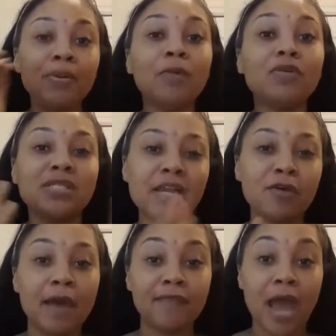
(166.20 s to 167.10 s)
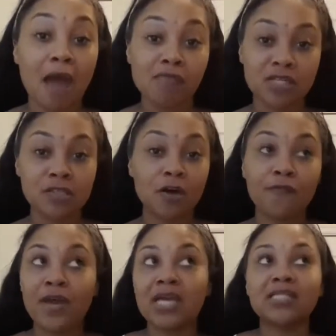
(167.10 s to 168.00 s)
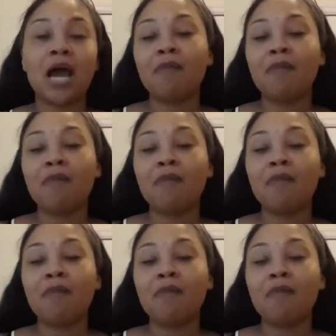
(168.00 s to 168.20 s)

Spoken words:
People say you have to have this still face.